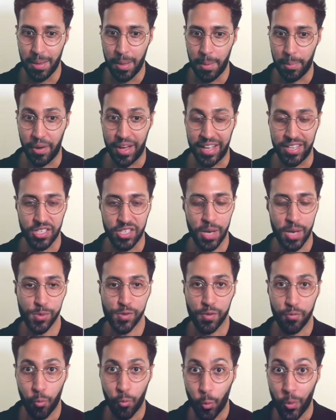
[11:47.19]
But in terms
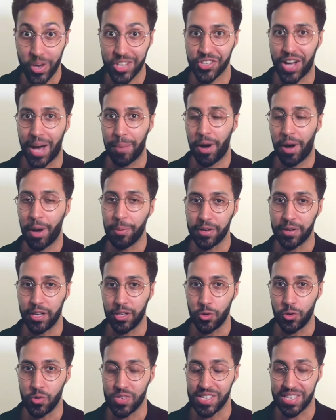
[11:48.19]
of which app I'm going to
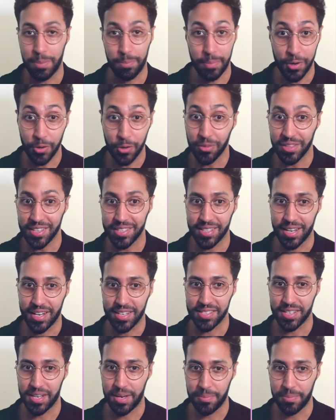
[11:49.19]
use to build the
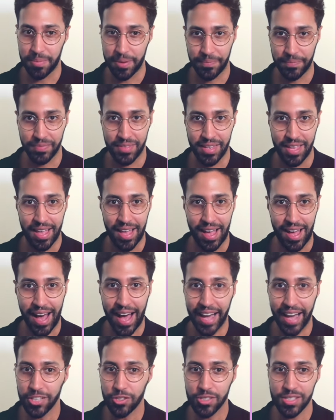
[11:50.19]
startup,
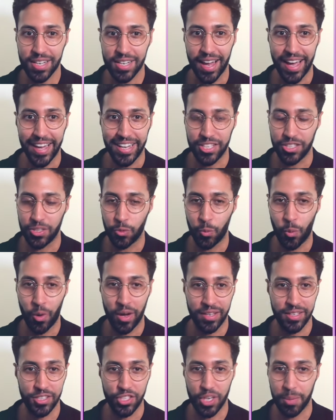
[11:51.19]
I just like the
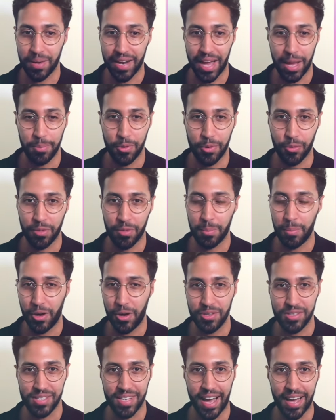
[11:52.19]
one Gemini built the
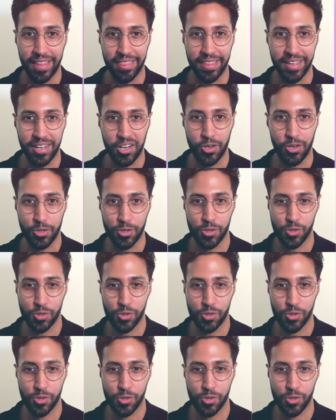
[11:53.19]
most. I think it looks